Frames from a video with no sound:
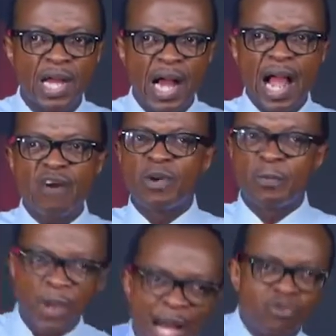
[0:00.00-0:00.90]
I have a
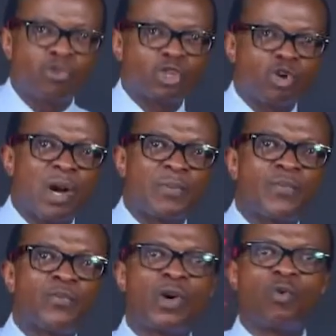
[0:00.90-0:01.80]
plan to show my
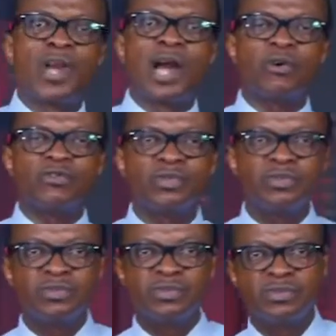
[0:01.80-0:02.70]
people a way out.
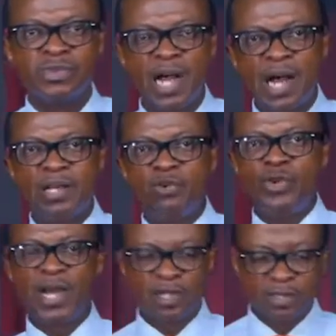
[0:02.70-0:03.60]

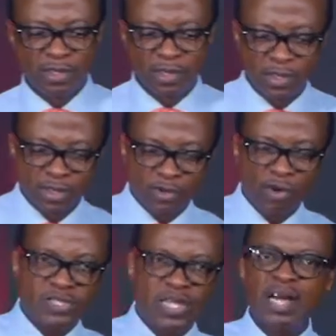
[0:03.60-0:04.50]
Hallelujah.
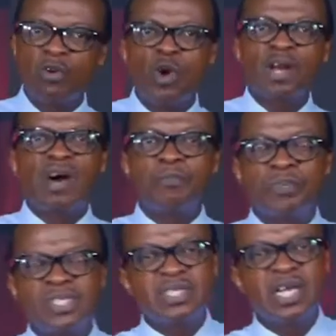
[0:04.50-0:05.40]
Concerning whatever
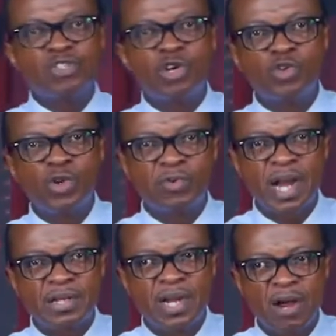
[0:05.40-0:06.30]
business you're doing
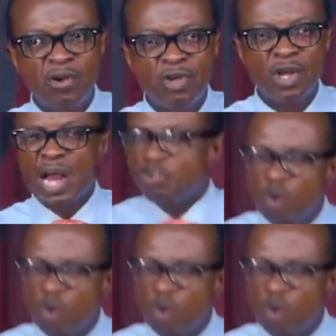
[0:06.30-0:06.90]
right now, are